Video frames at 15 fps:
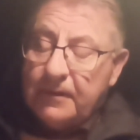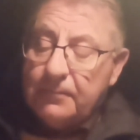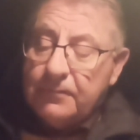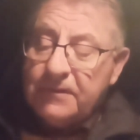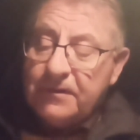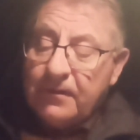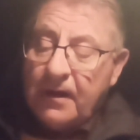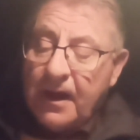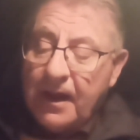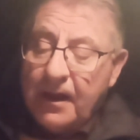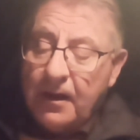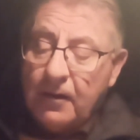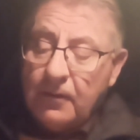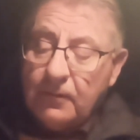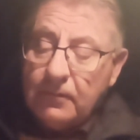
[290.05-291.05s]
them to
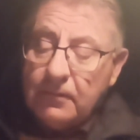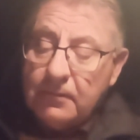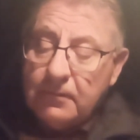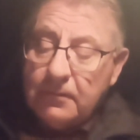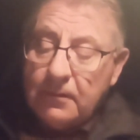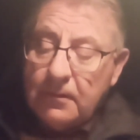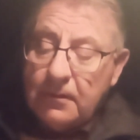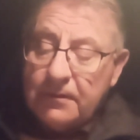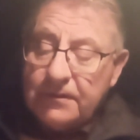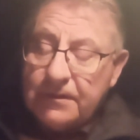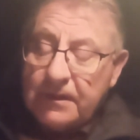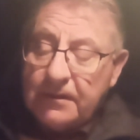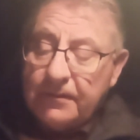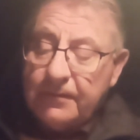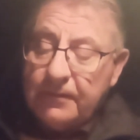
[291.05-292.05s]
howl,
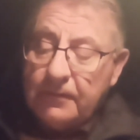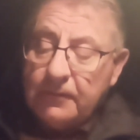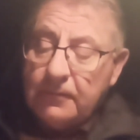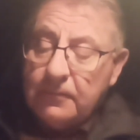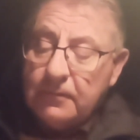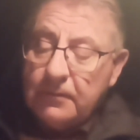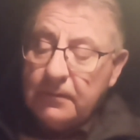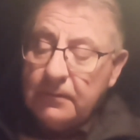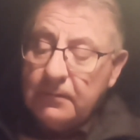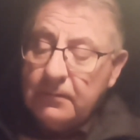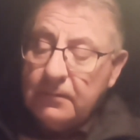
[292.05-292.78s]
saith the Lord.